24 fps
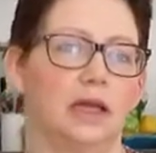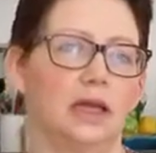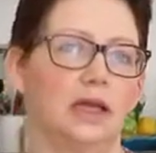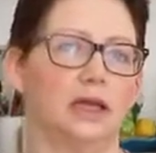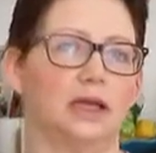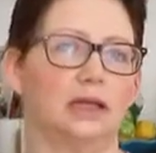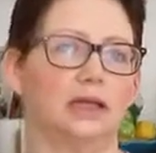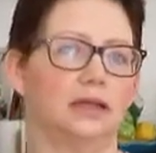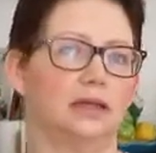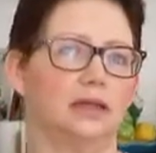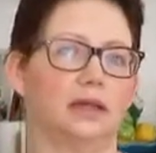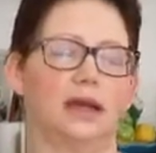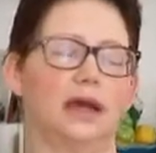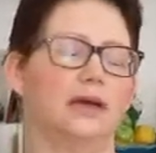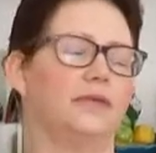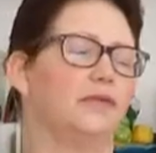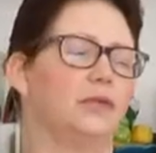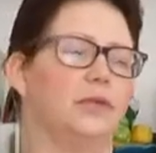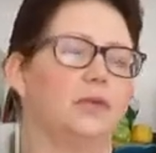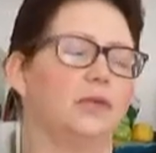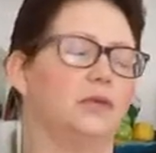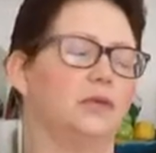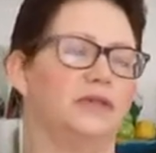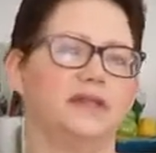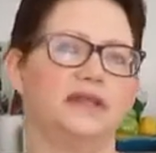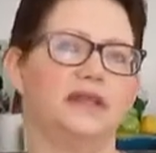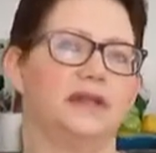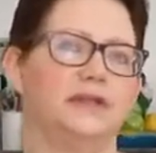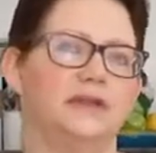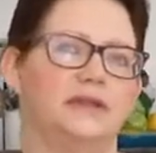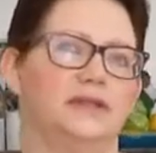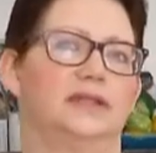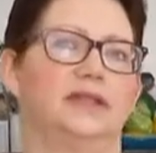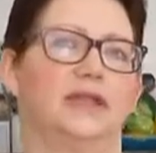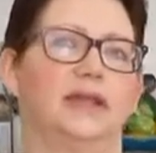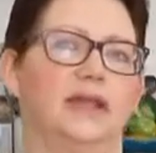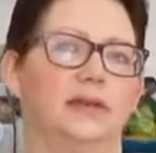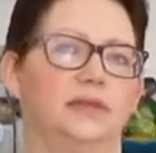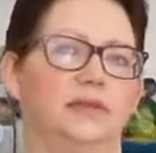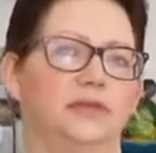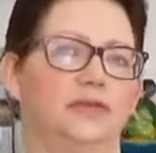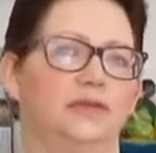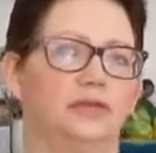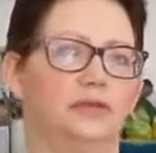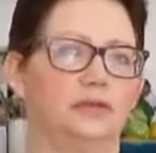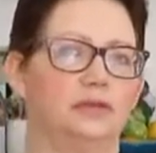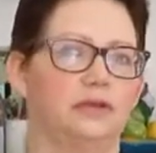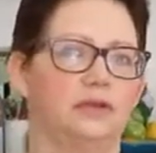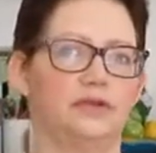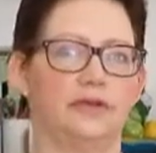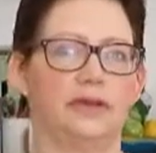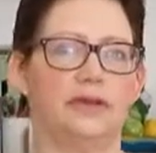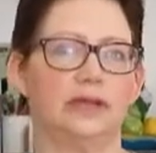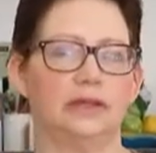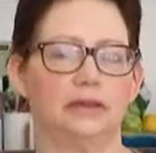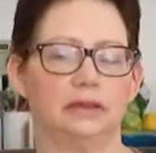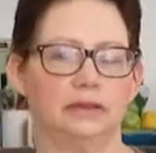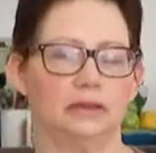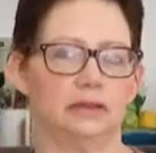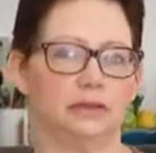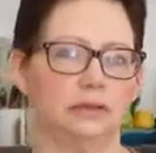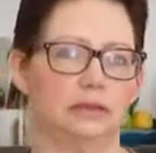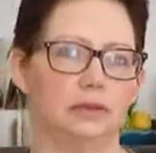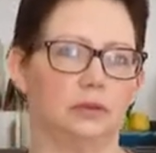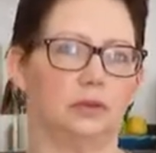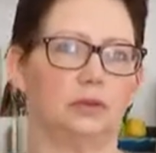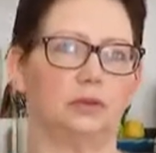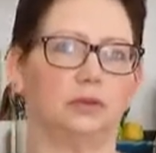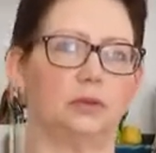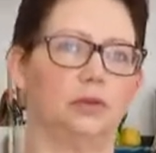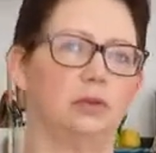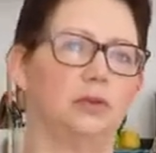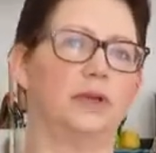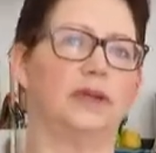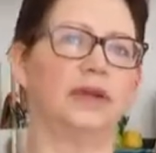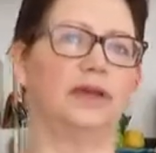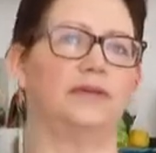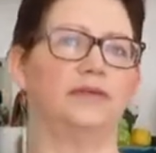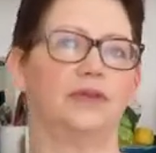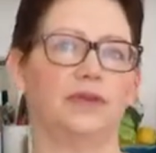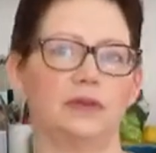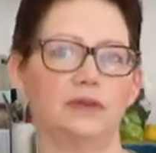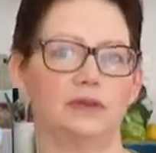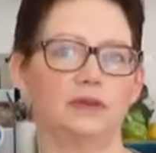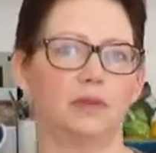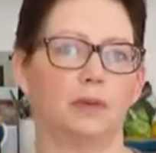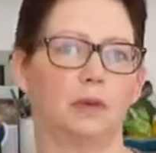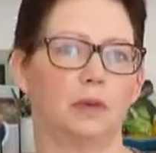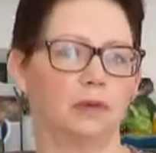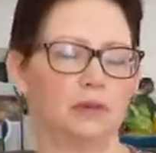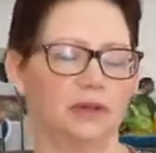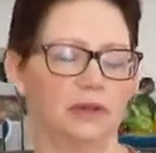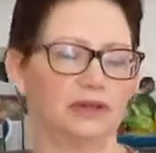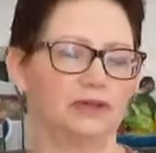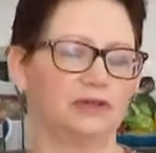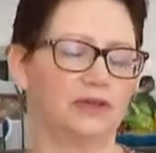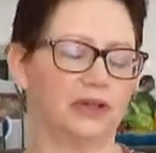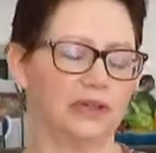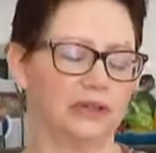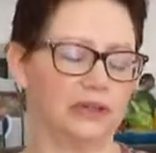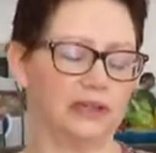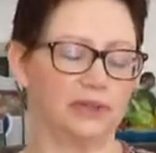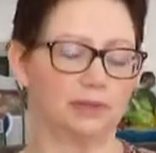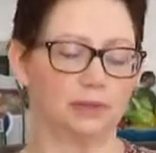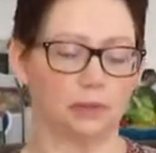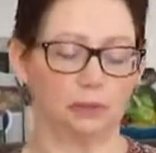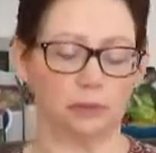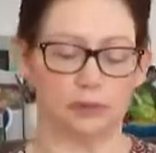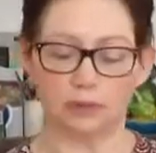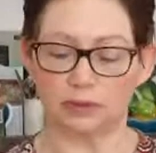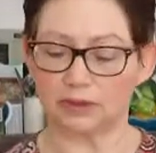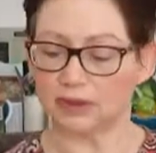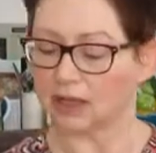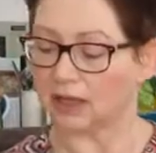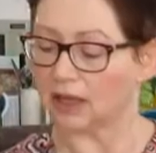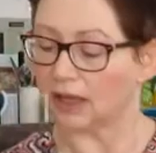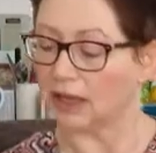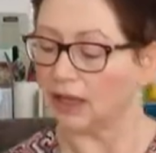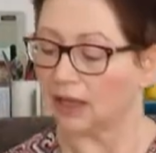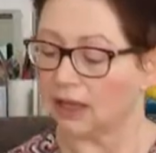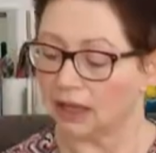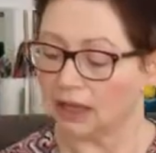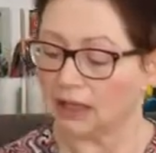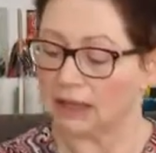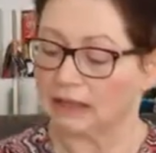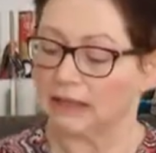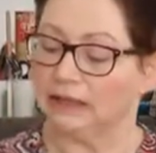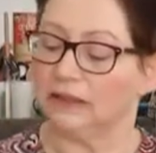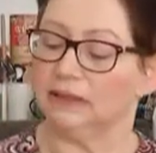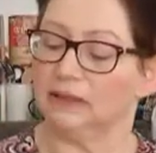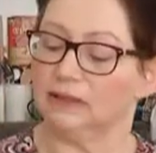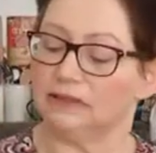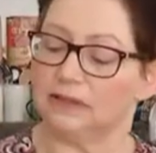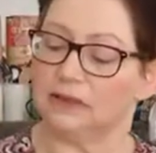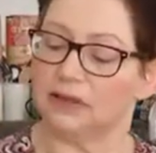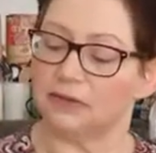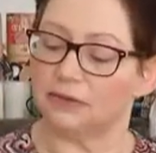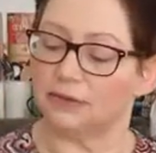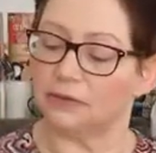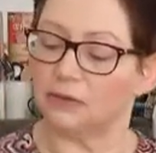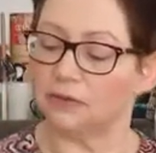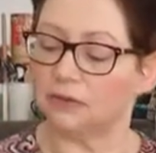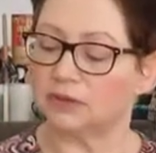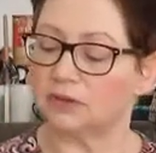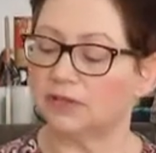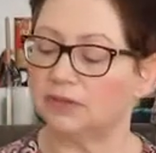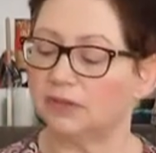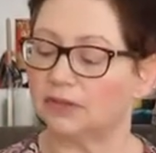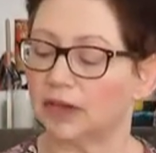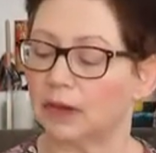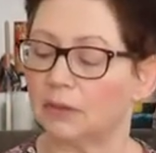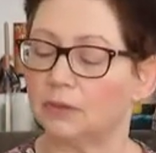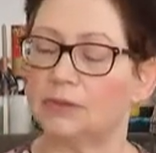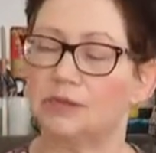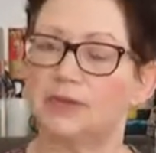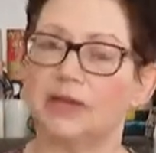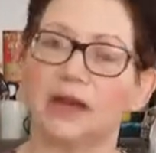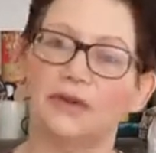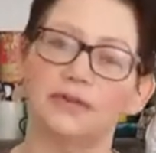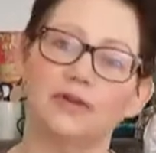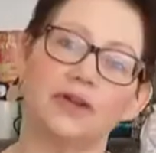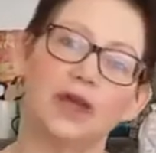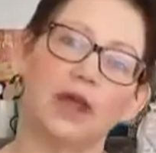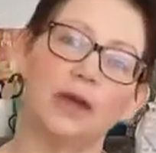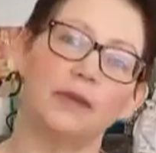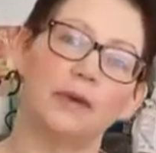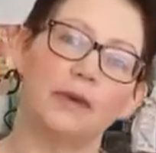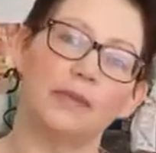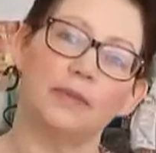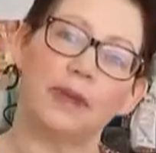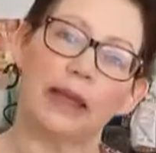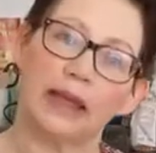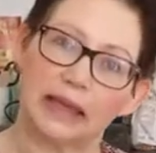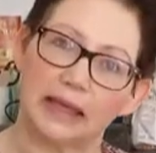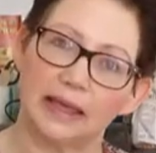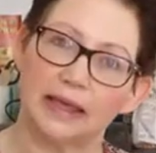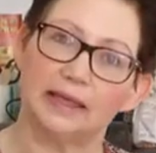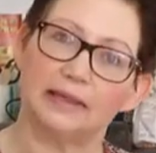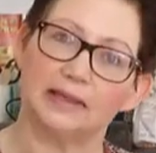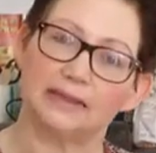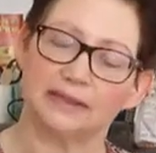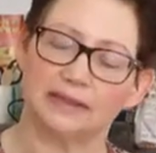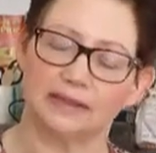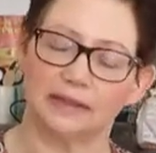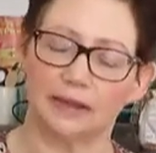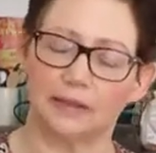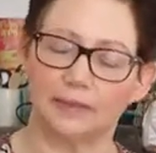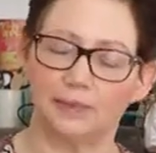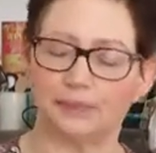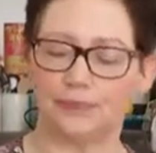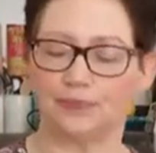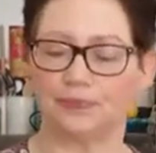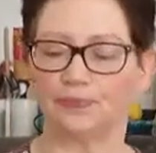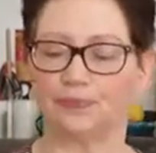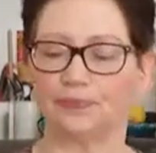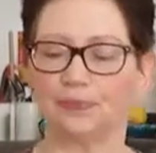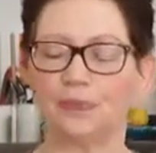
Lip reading: And I've always used it before I've eaten or when I've used public transport. So I thought I would have a go at making some.